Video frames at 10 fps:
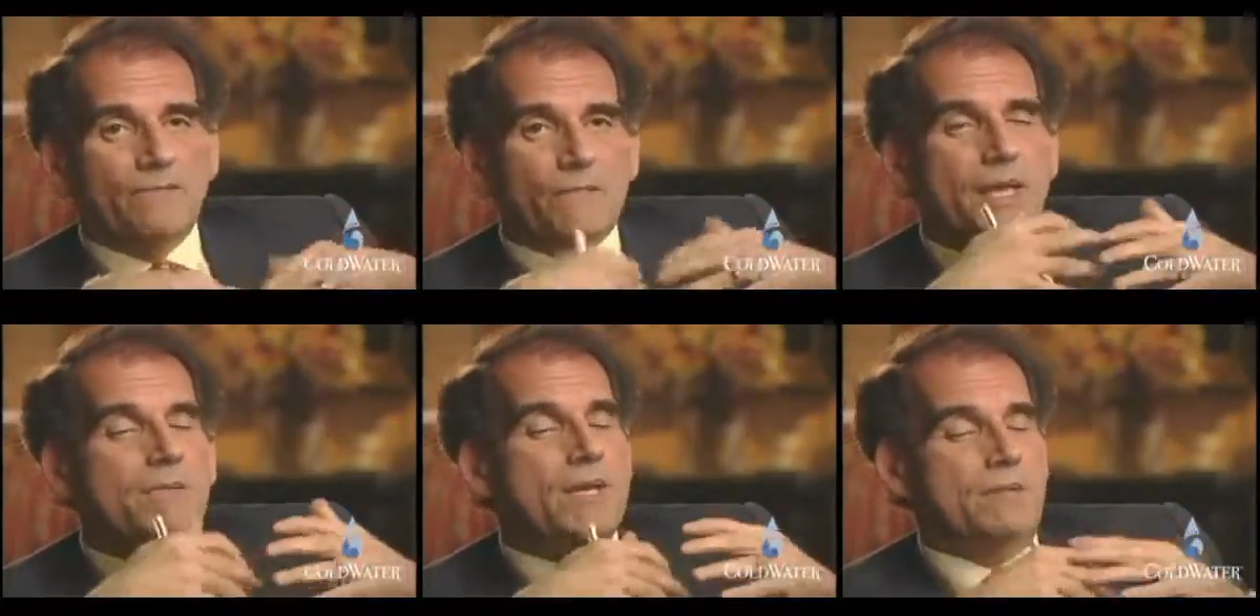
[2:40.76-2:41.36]
have
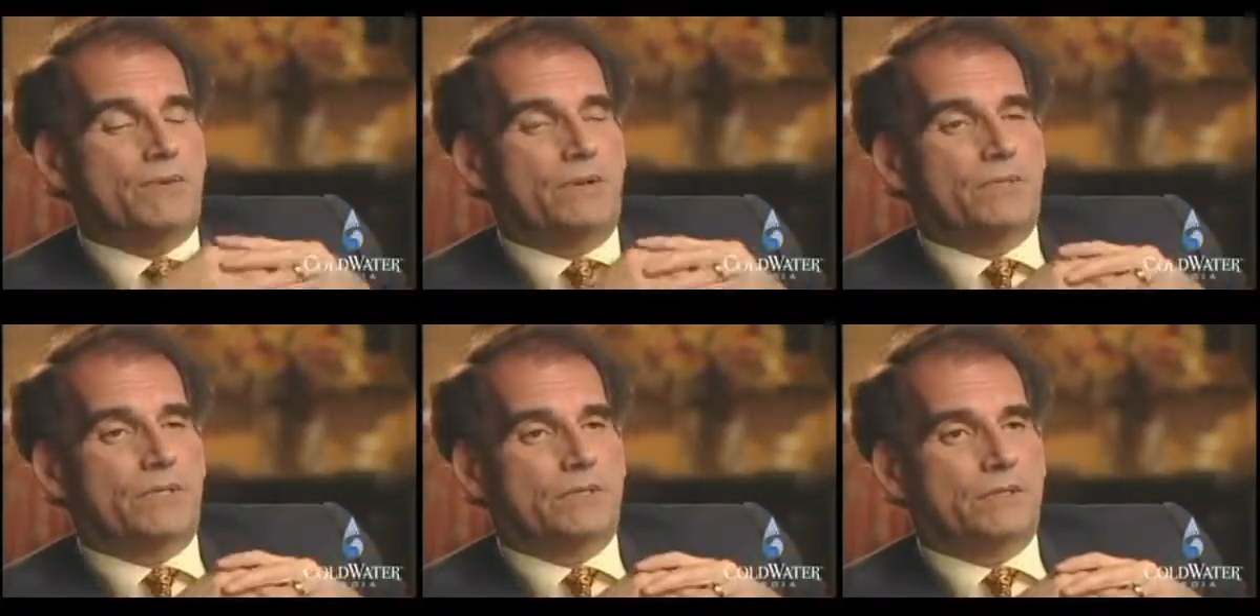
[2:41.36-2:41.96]
many, many
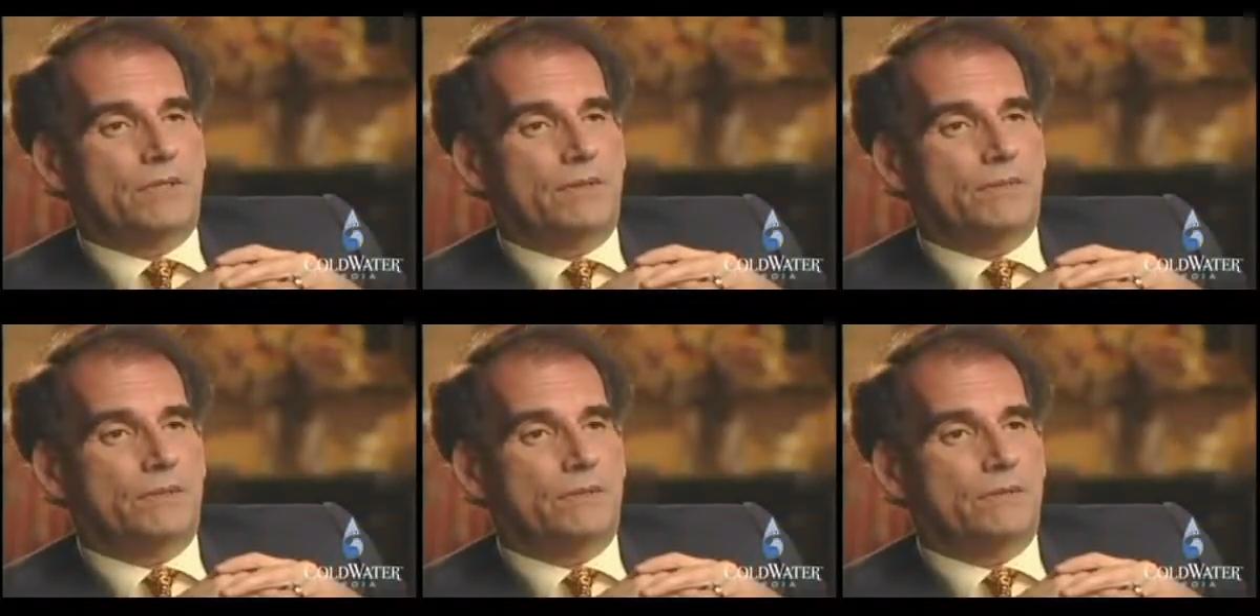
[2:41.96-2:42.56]
properties in
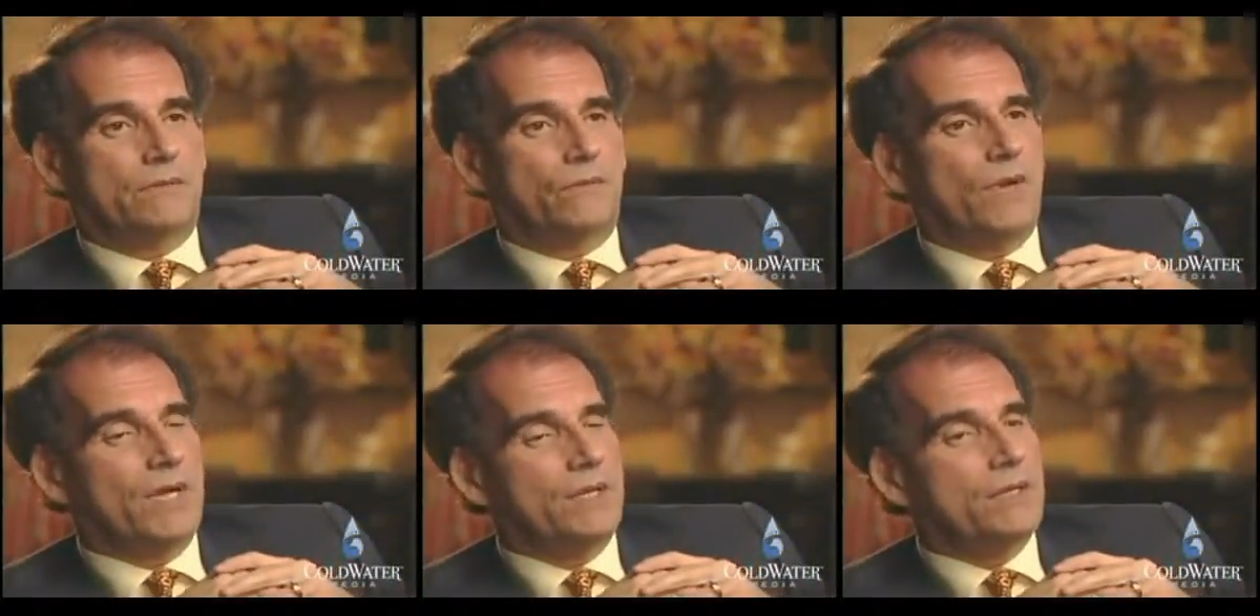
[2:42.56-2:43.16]
common.
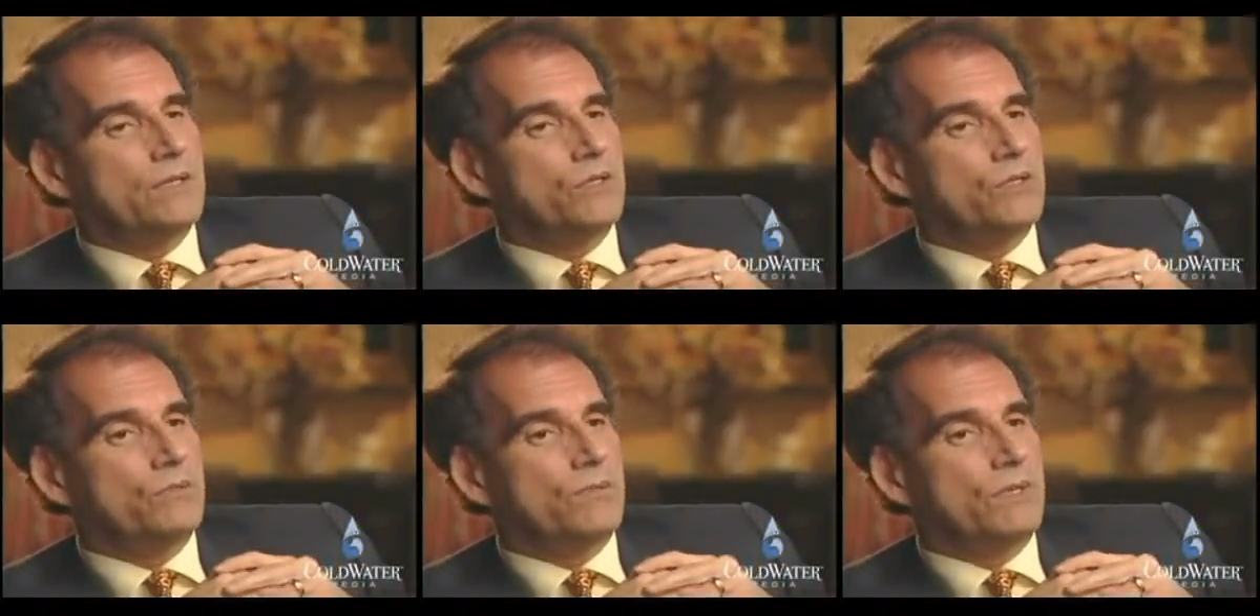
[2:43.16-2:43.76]
Why
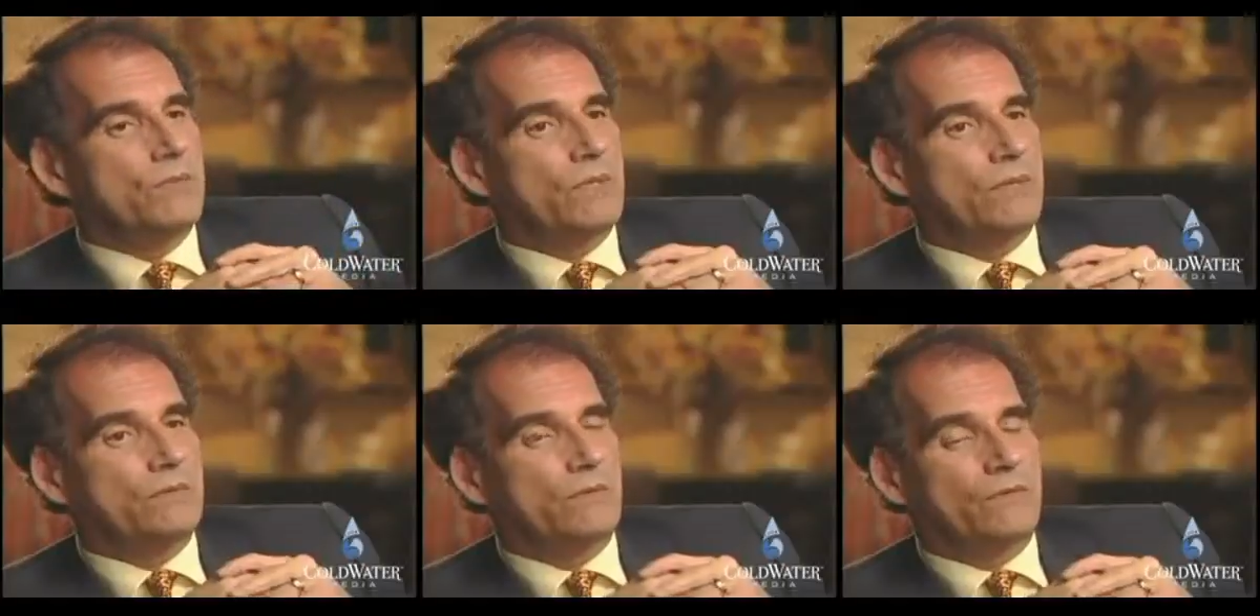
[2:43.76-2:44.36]
this should be,
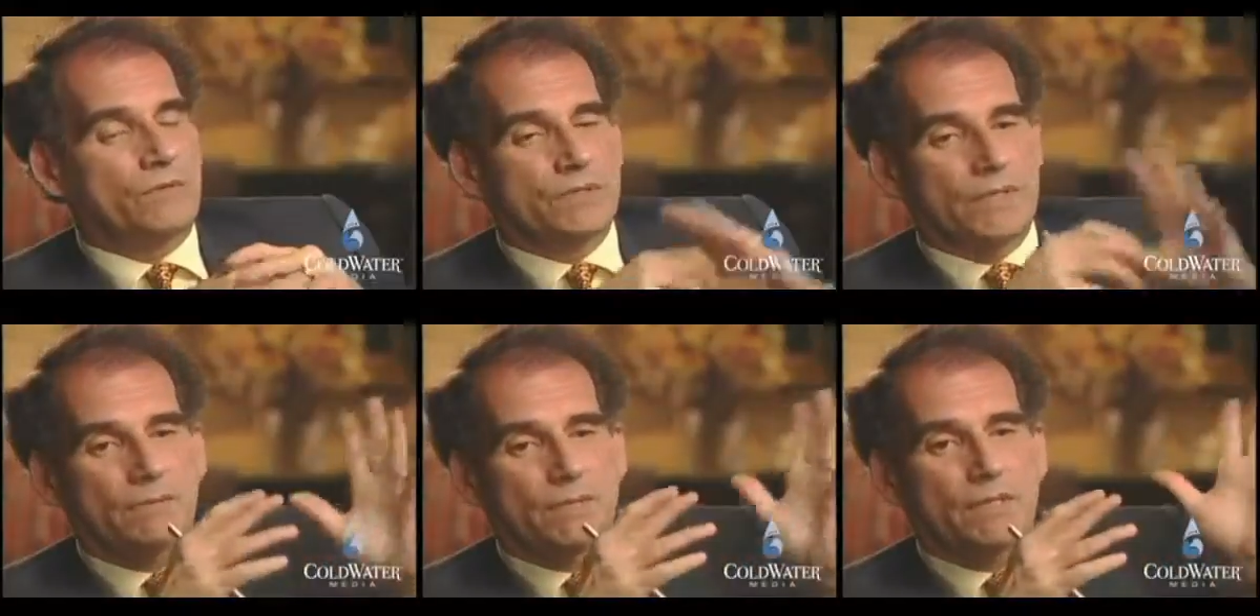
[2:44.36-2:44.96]
we don't know. For
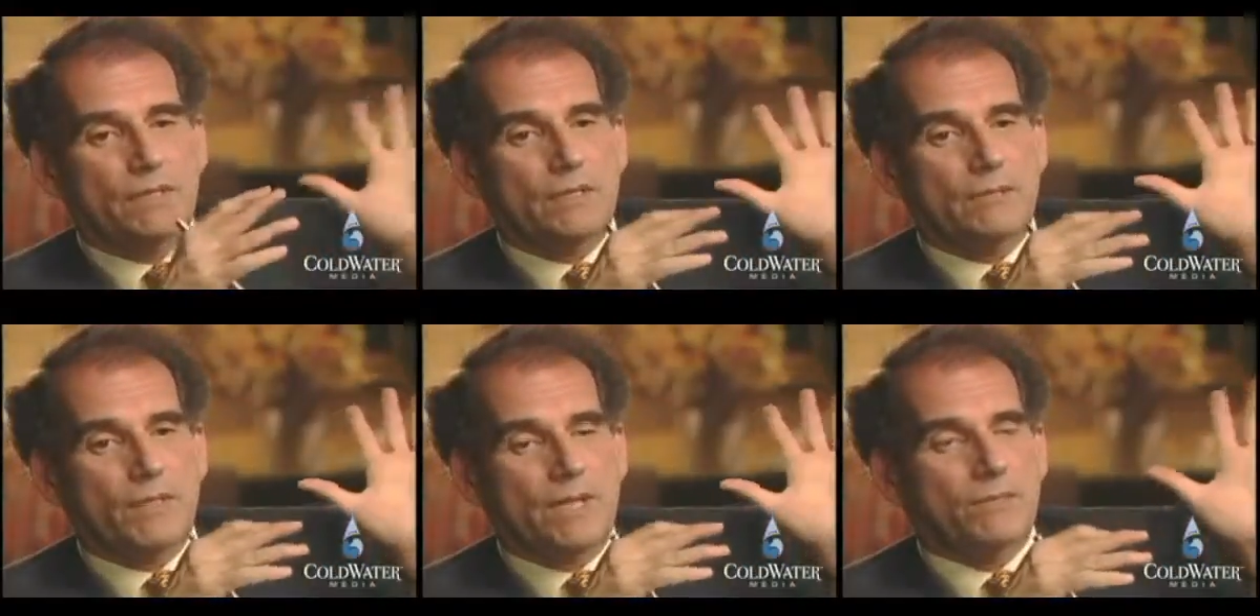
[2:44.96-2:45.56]
example,
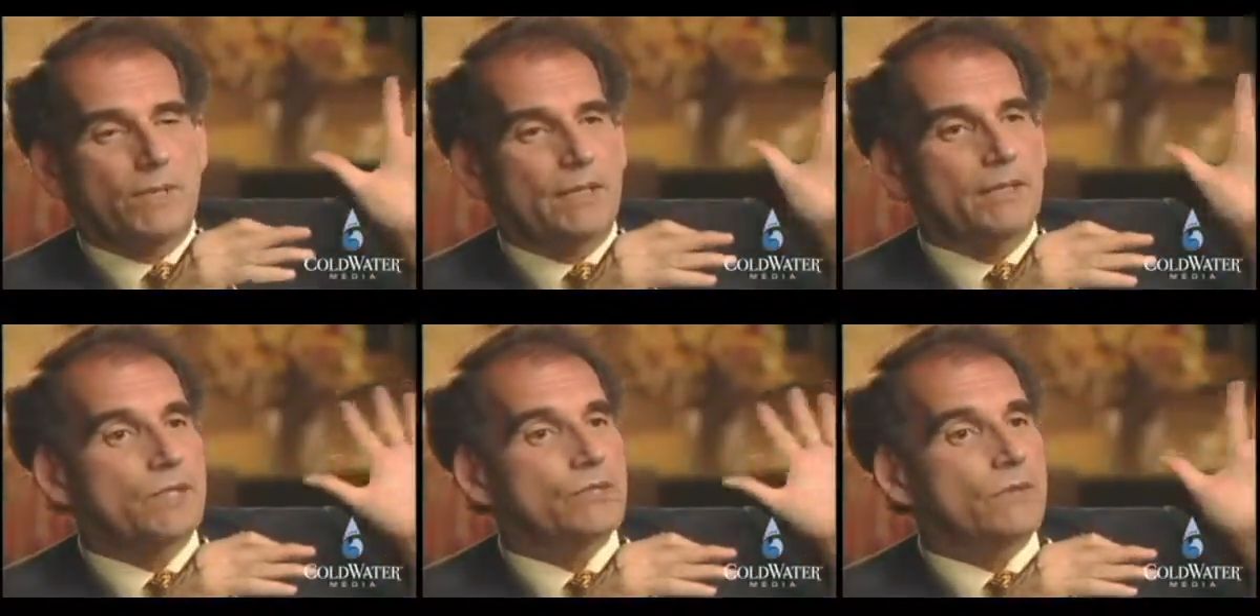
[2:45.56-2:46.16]
the
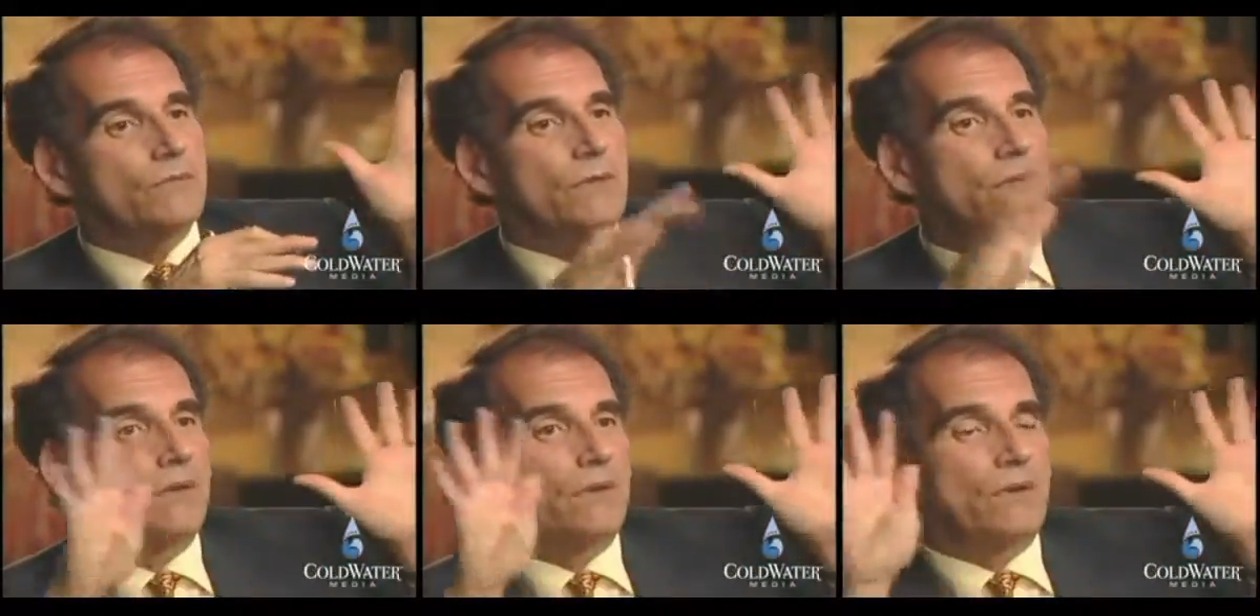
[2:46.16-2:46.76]
pentapod nature
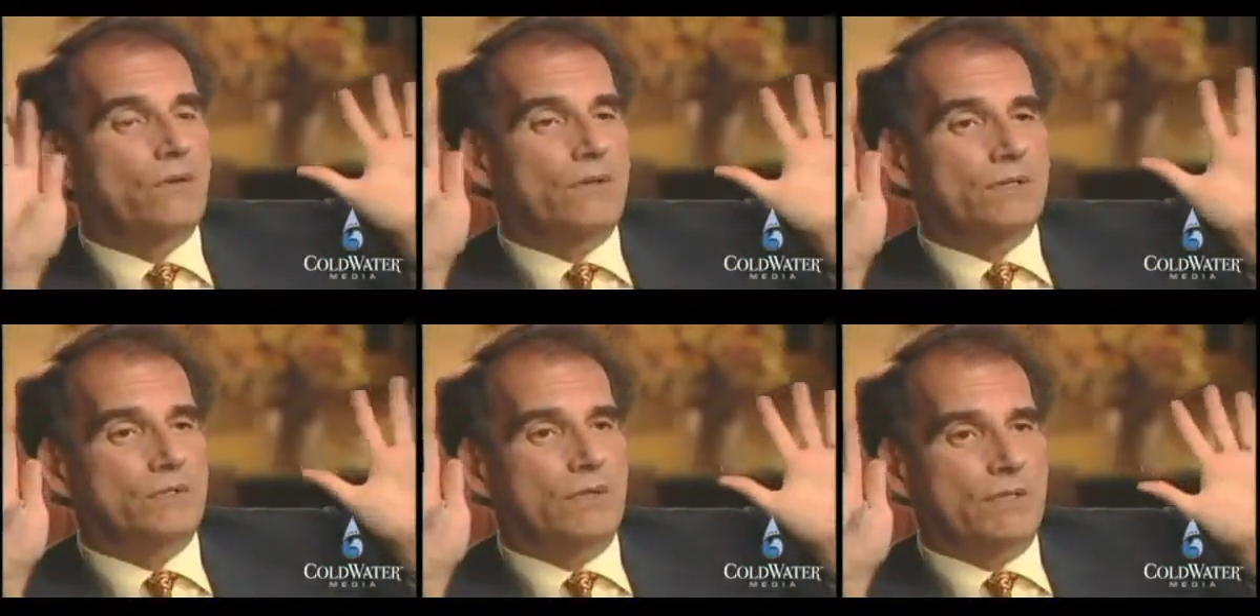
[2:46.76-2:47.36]
of
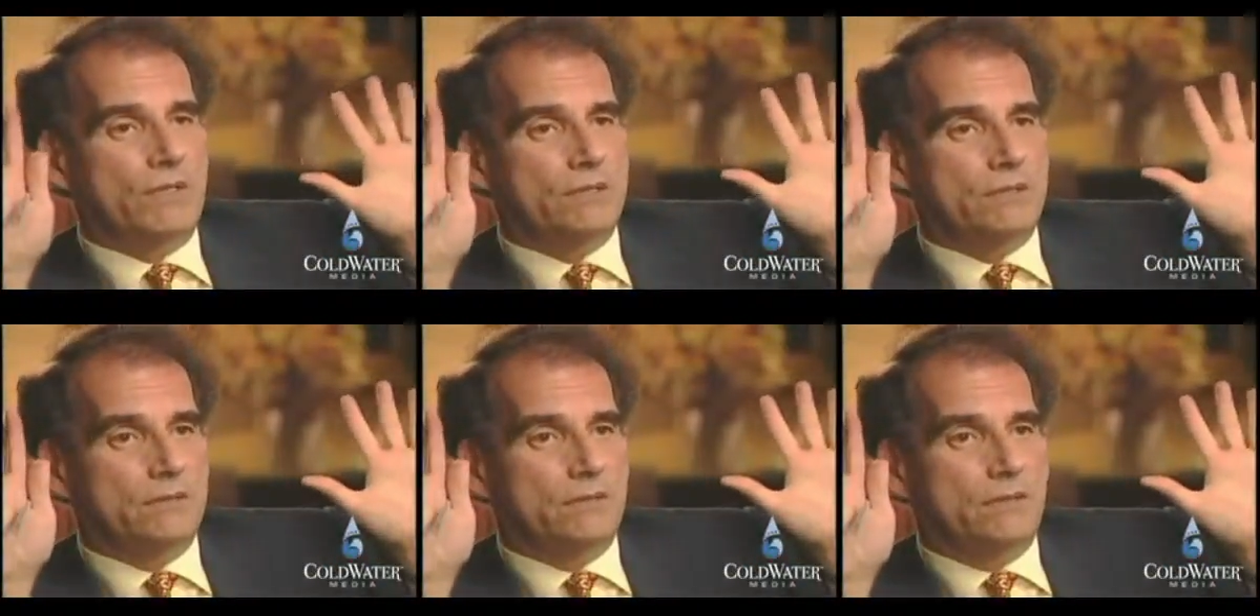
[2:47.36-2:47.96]
all
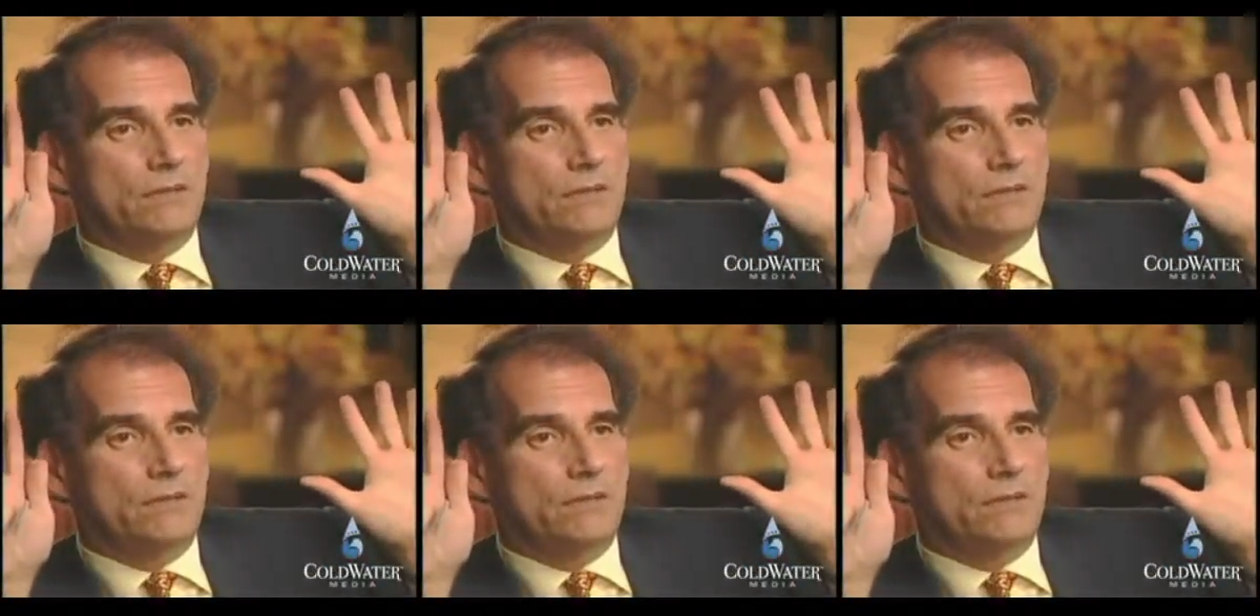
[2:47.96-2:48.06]
extremities.